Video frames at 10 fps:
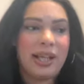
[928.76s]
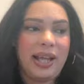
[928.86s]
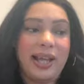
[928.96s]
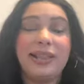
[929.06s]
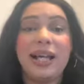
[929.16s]

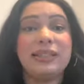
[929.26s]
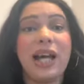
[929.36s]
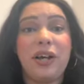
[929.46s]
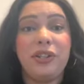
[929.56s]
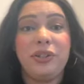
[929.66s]
and that's
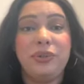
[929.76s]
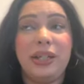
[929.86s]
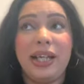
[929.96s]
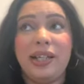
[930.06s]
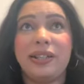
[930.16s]
how you
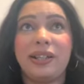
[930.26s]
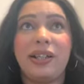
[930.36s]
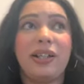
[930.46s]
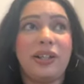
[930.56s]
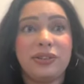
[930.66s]
get
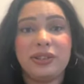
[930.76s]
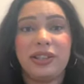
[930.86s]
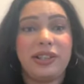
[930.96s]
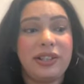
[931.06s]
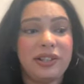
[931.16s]
close to
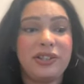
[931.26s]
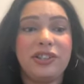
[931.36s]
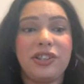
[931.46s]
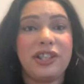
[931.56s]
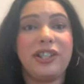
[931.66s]
your clinical
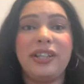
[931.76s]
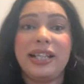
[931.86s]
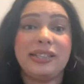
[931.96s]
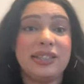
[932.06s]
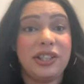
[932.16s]
instructor. They
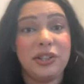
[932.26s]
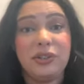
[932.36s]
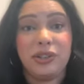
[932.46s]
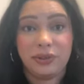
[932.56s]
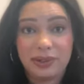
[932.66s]
see you
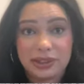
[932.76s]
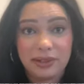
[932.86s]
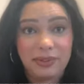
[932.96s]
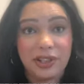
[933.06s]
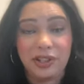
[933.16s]
doing
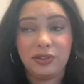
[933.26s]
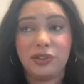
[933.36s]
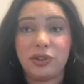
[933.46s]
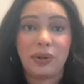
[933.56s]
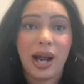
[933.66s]
something, you
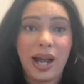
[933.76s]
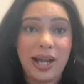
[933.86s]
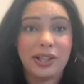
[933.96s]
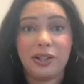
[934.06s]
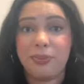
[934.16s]
try,
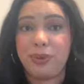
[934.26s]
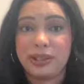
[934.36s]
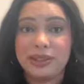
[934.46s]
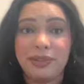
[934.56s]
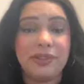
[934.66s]
and your
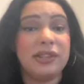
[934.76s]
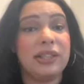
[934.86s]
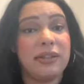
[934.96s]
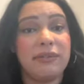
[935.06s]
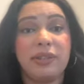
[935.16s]
preceptor's
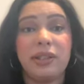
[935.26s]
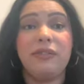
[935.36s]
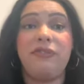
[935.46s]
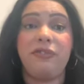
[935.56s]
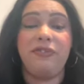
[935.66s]
giving good
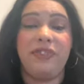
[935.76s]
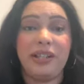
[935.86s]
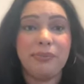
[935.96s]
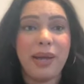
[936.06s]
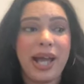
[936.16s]

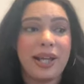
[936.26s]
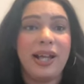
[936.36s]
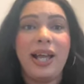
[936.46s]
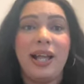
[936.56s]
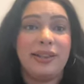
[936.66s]
feedback.
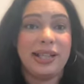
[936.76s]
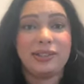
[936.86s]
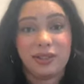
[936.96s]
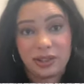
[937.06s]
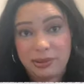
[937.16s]
That's
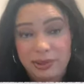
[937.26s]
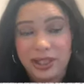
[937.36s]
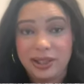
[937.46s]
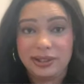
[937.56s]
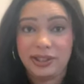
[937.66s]
only going to be
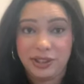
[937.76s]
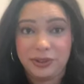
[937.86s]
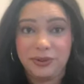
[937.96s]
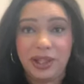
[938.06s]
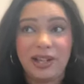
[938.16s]
good to
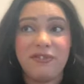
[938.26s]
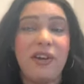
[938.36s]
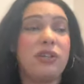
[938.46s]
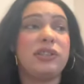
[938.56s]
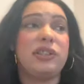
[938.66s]
you. It
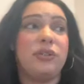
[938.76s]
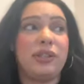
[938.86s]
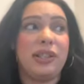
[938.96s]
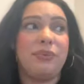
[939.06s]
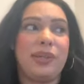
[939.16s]
felt so
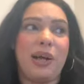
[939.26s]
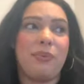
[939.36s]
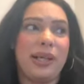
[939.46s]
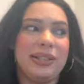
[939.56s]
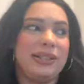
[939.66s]
good when I
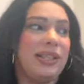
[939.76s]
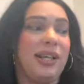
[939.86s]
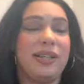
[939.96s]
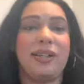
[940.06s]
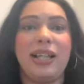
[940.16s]
went to
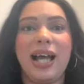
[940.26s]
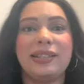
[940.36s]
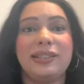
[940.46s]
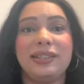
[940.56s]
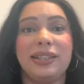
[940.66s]
other
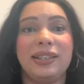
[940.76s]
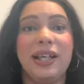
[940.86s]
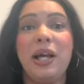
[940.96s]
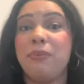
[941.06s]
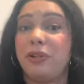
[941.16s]
classes and
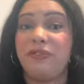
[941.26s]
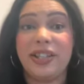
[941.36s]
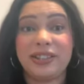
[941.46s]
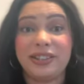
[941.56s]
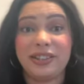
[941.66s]

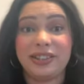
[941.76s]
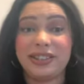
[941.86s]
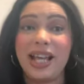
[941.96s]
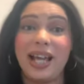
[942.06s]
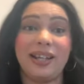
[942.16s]
professors
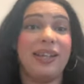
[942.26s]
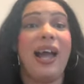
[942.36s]
that